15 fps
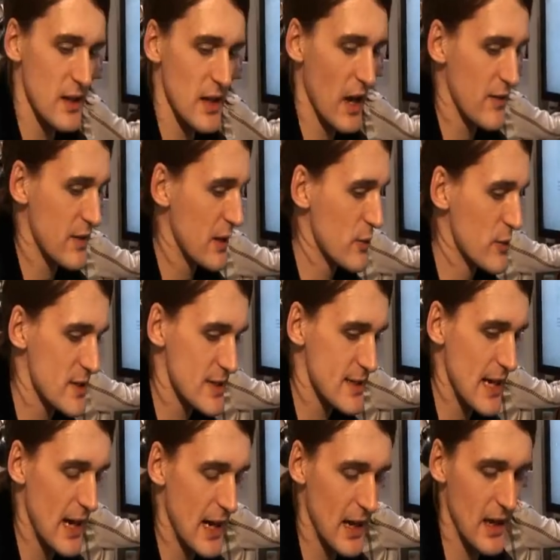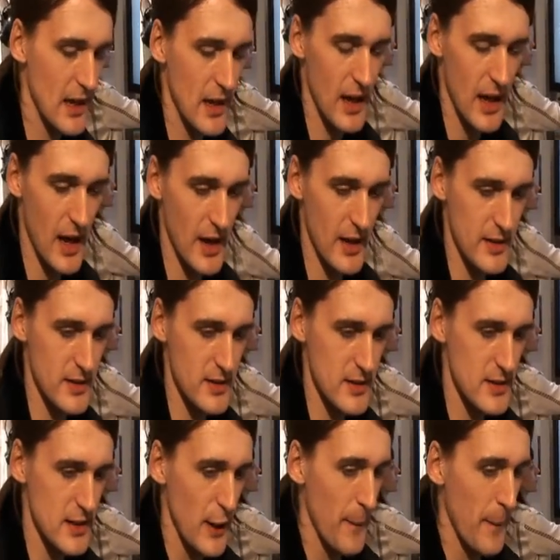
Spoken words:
have their own style, and